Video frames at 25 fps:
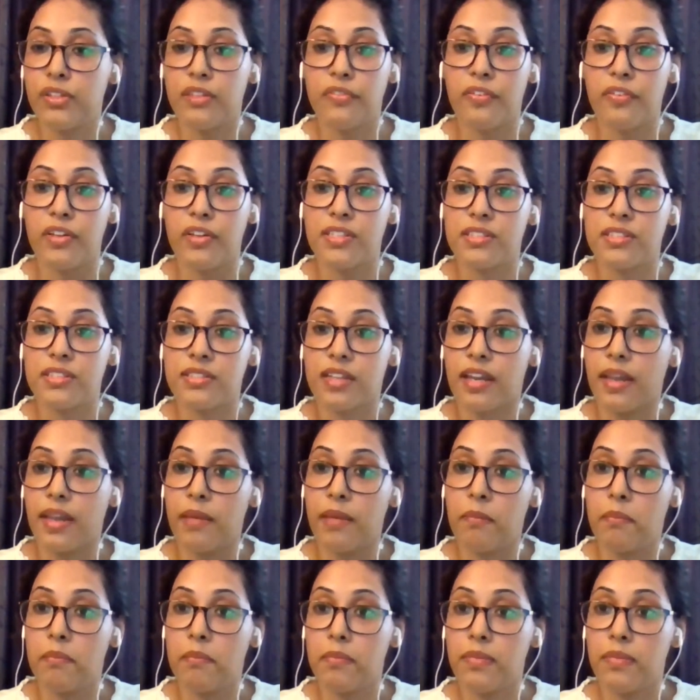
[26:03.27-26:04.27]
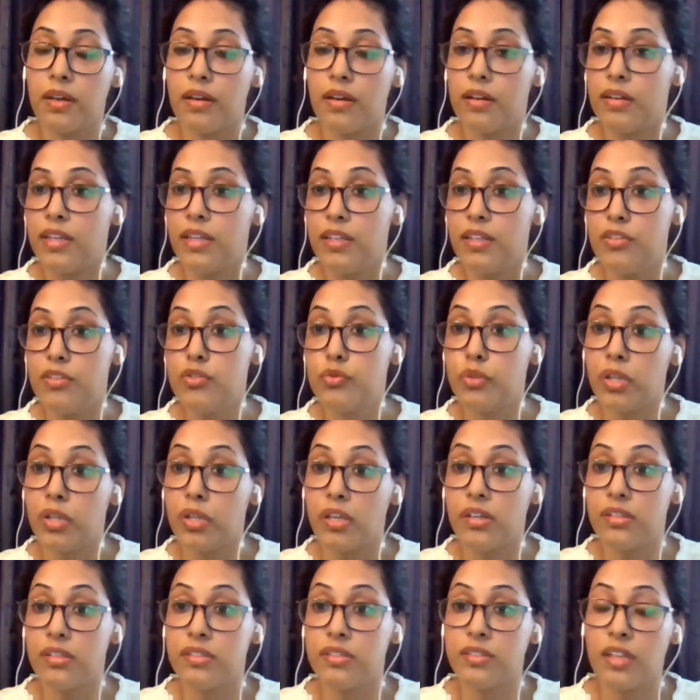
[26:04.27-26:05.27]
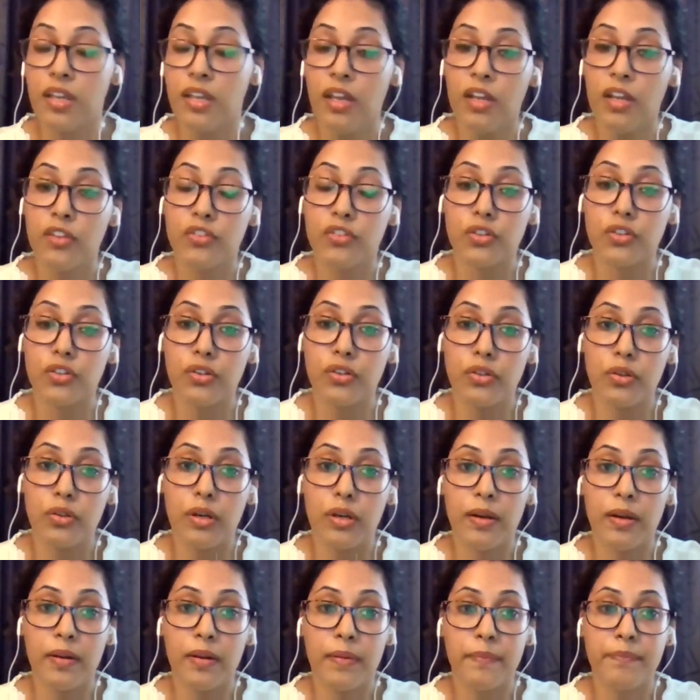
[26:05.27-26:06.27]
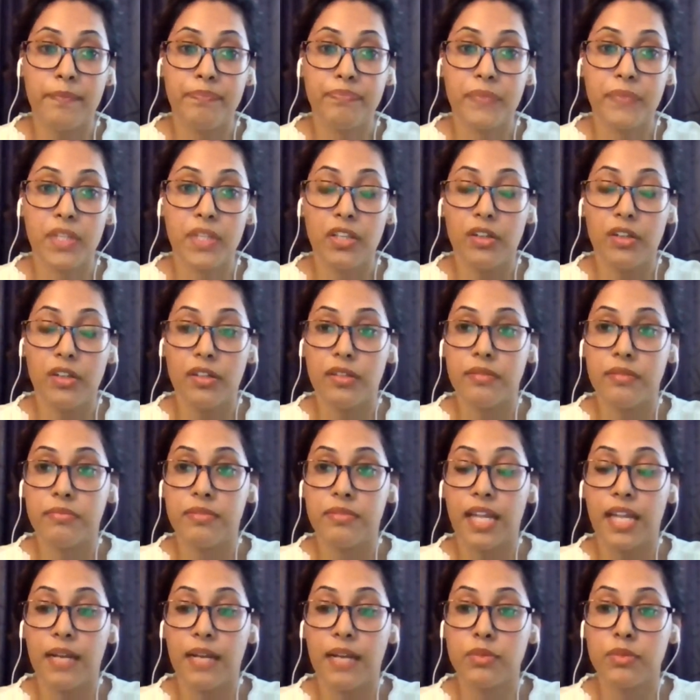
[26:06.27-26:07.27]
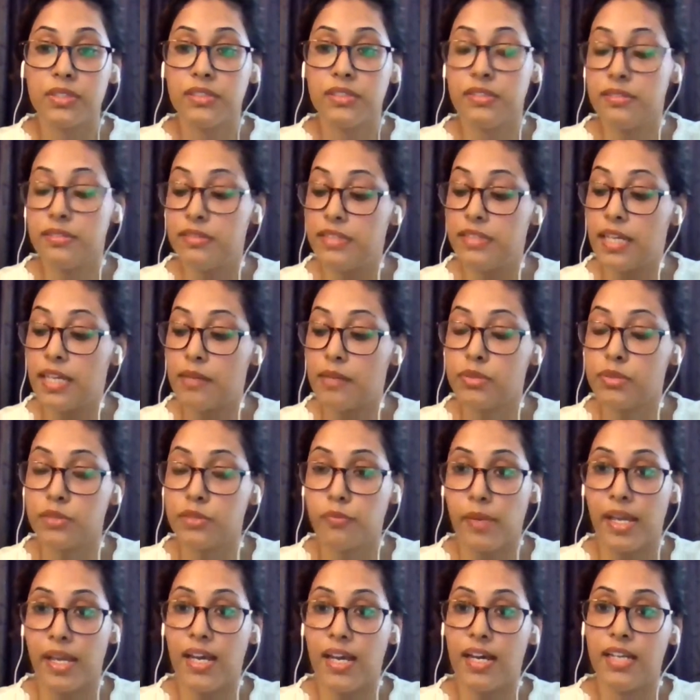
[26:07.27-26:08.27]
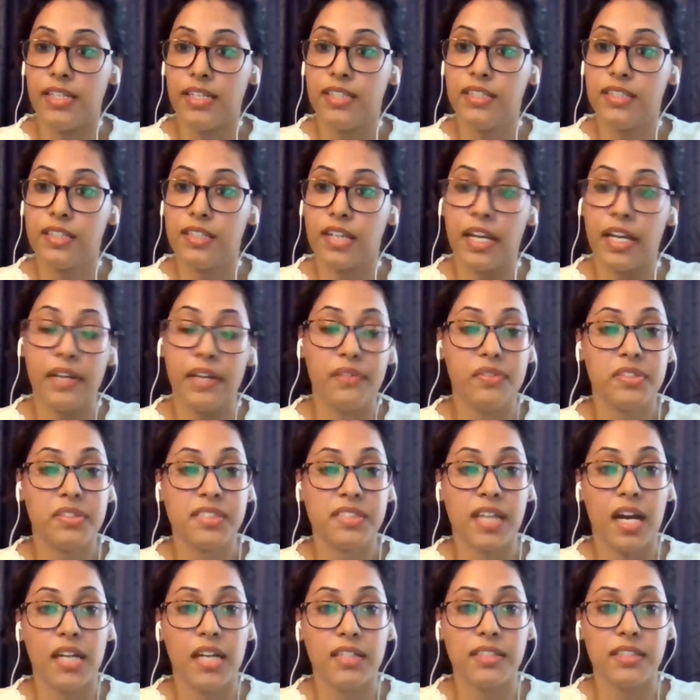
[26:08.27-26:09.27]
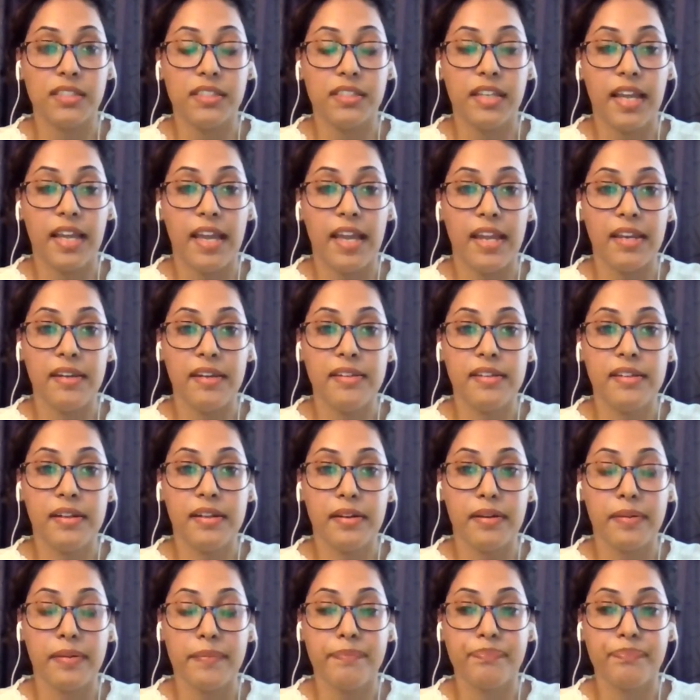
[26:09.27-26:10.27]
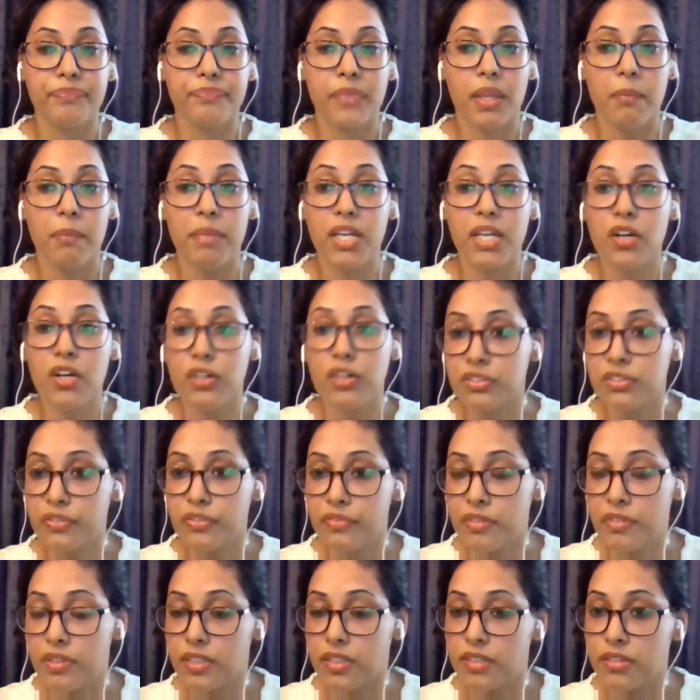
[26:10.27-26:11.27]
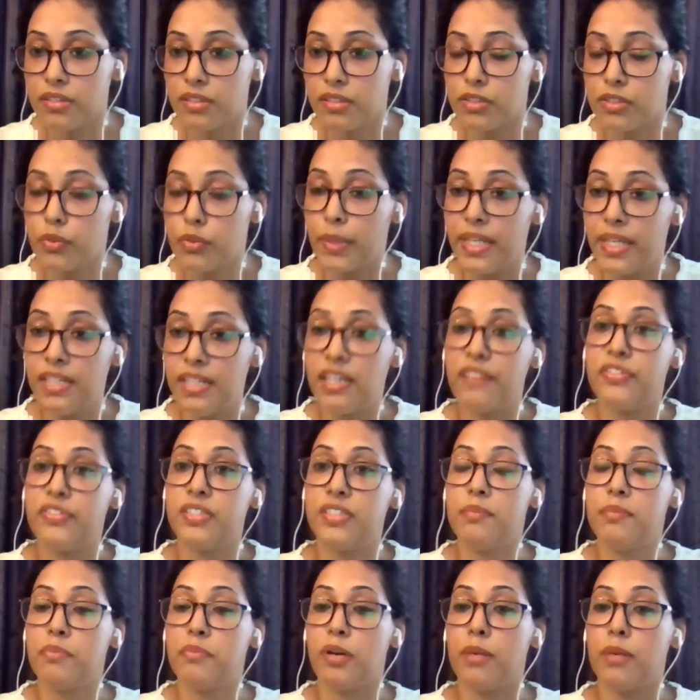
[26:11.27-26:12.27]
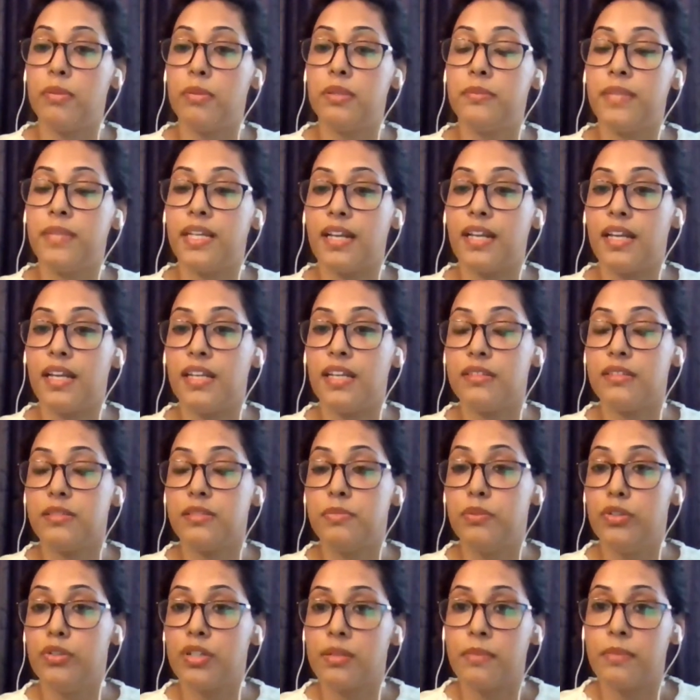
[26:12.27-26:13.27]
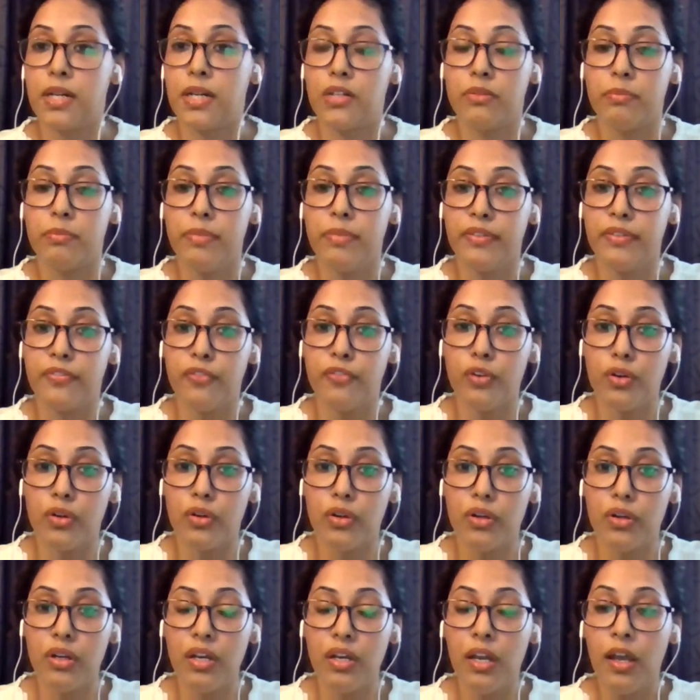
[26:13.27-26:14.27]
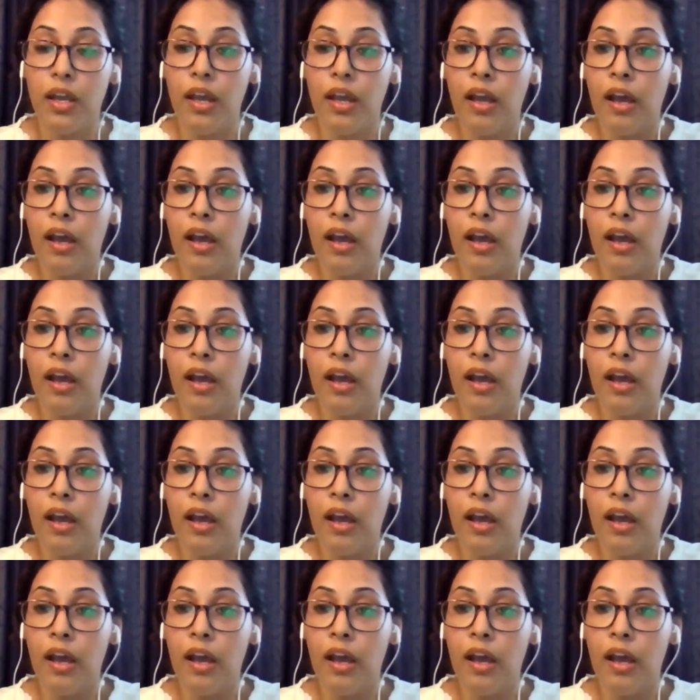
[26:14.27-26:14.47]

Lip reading: for the first time in 2 years. So that was where it kind of started. And because of the twin deficit problem that I spoke about before,